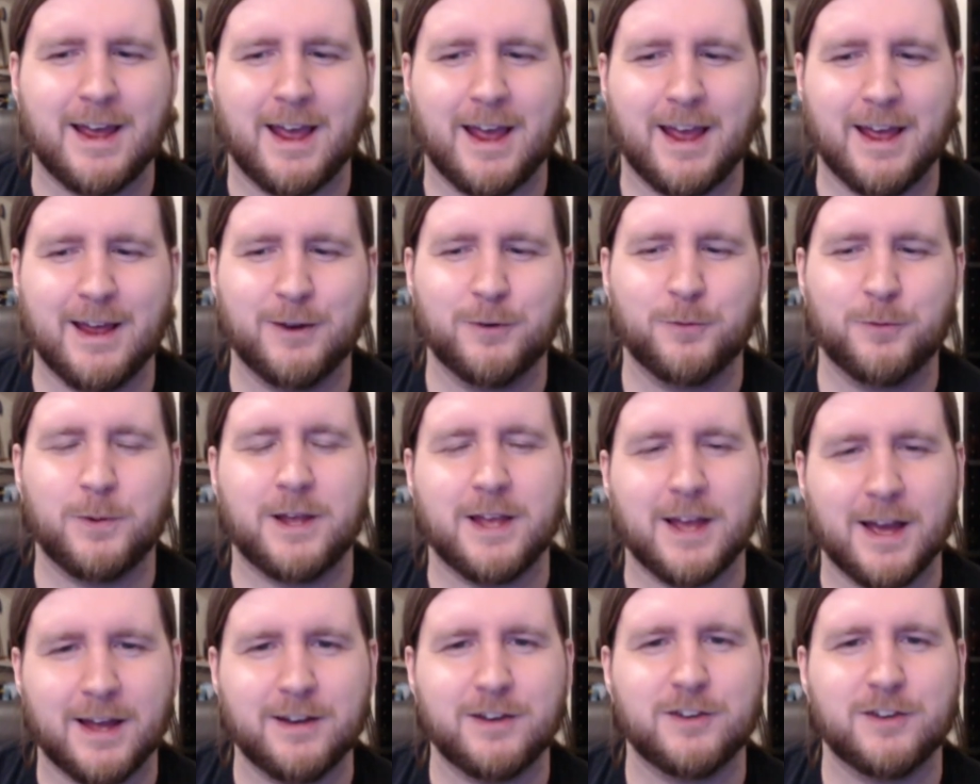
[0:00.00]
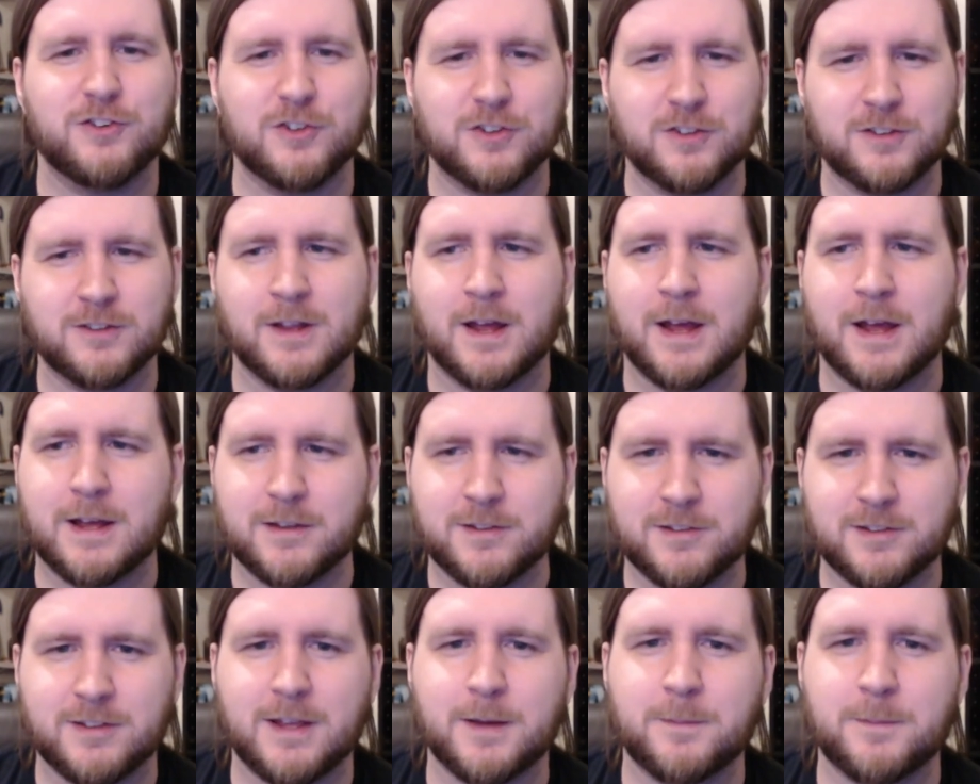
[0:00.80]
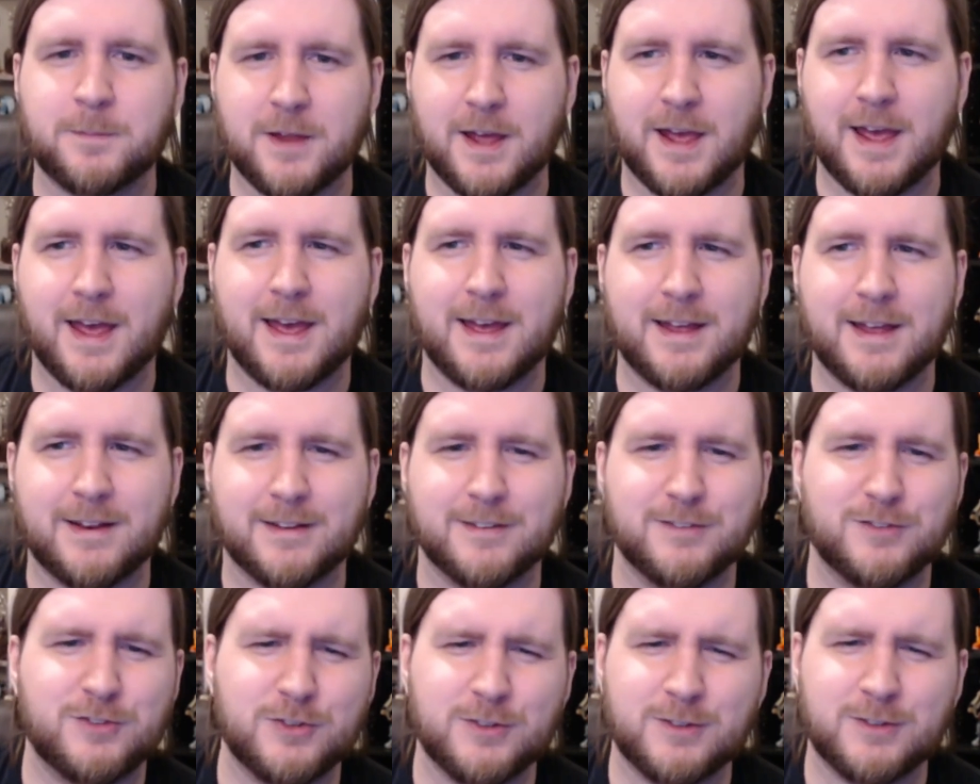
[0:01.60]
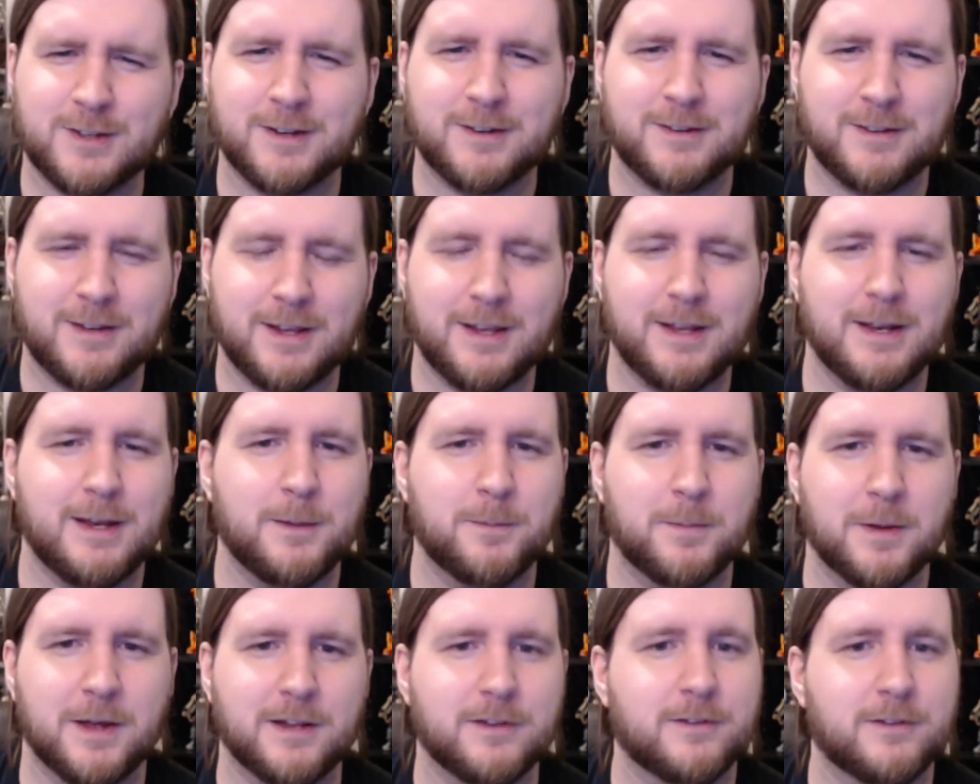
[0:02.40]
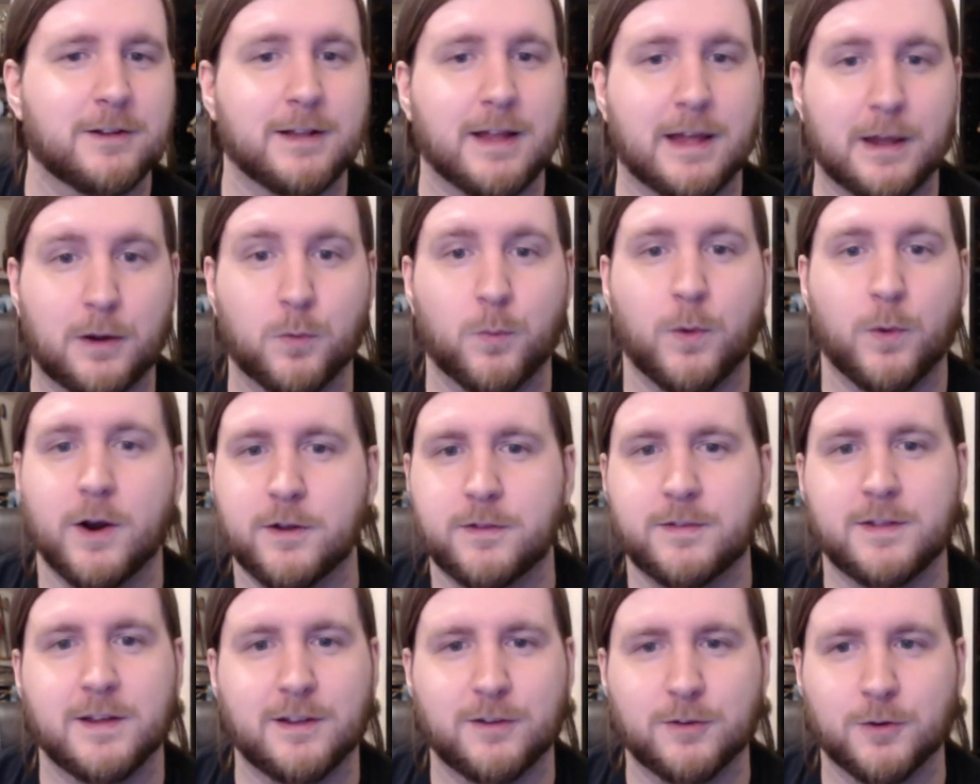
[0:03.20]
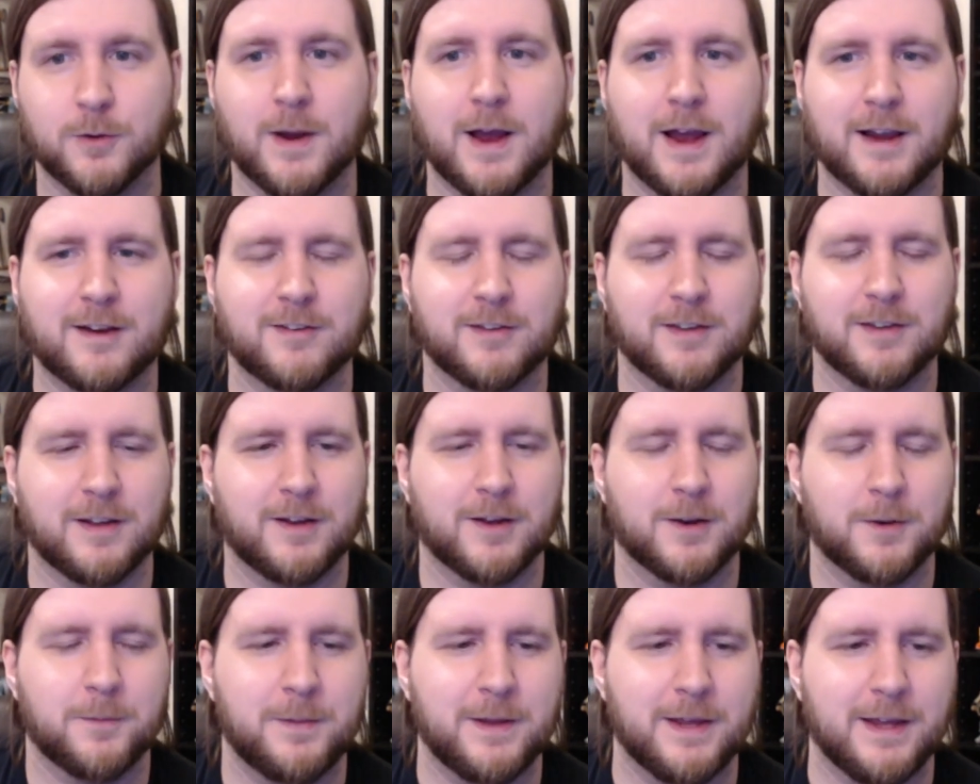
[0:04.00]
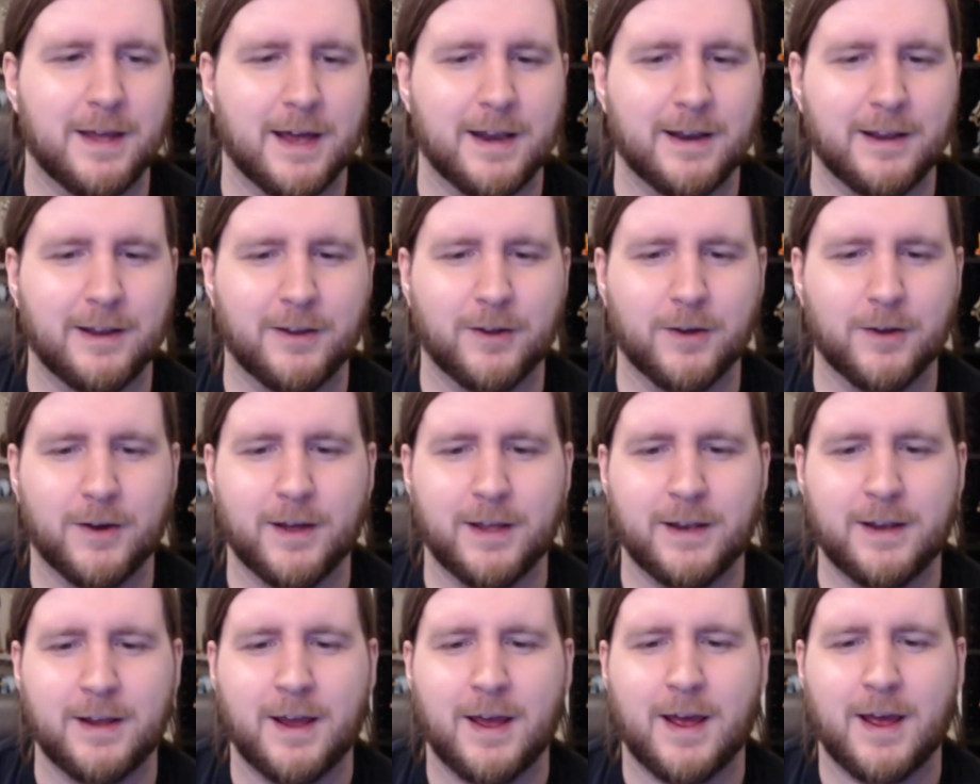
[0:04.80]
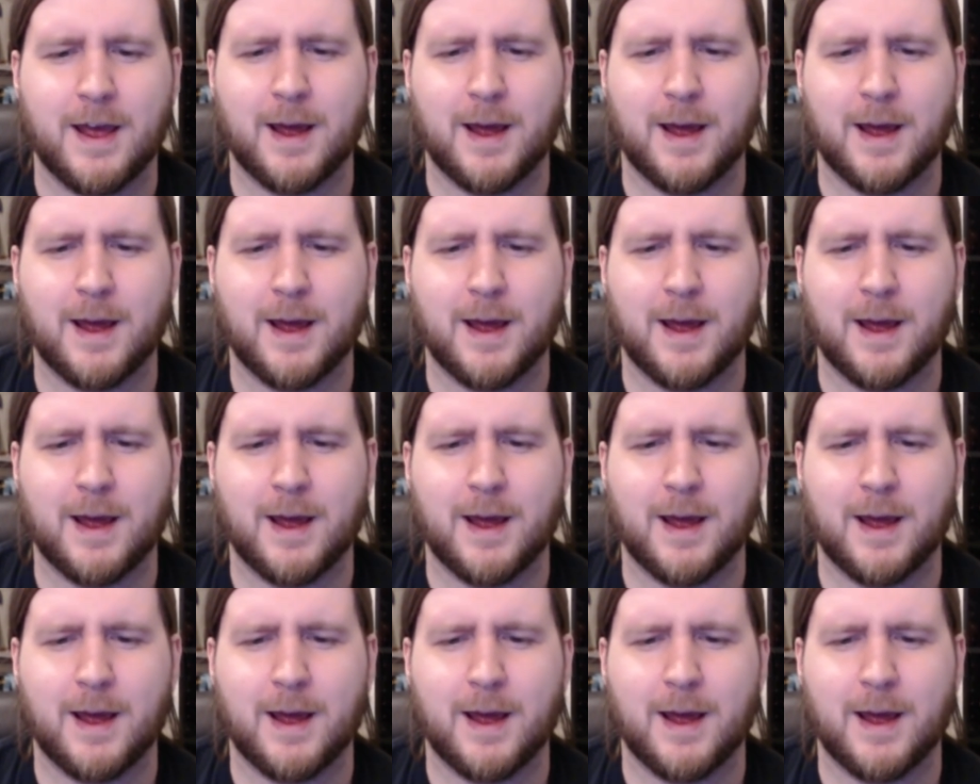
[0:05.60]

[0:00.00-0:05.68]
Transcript: And we kind of just skipped ahead just a teeny bit to like where things are actually going to be getting good.